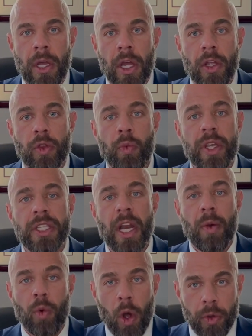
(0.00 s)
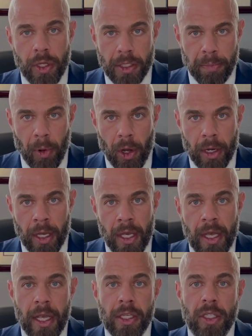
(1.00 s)
The reason I wrote this book
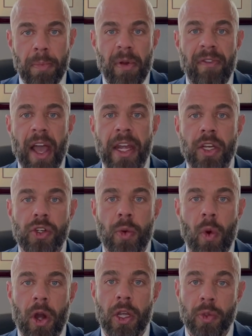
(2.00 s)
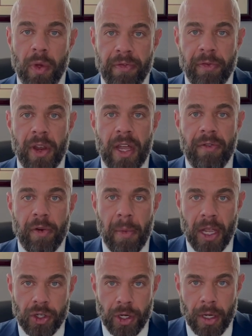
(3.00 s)
is to provide injured workers with free
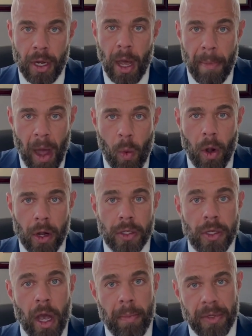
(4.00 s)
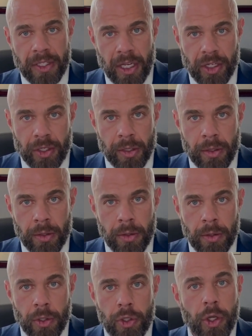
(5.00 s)
information about workers' compensation,
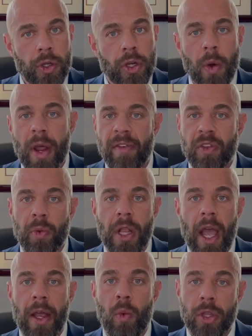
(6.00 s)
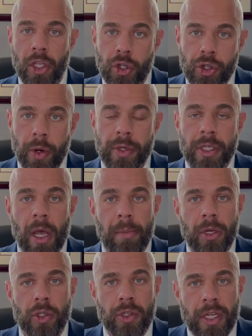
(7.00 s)
so you don't have to rely on what the insurance
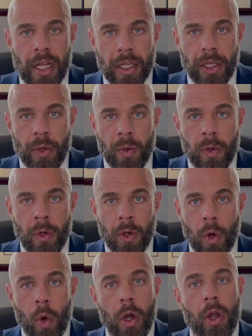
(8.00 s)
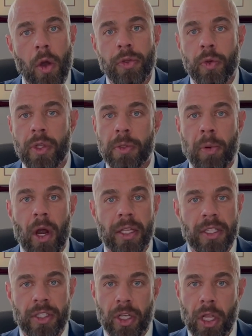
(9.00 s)
companies are telling you or go through this
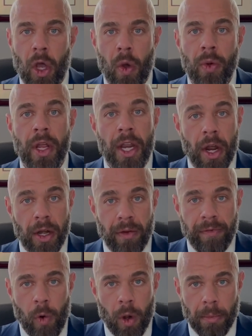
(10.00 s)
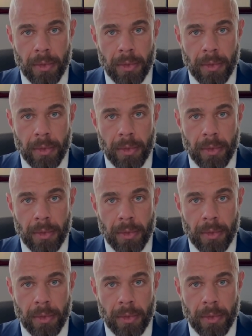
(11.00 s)
process alone and uninformed.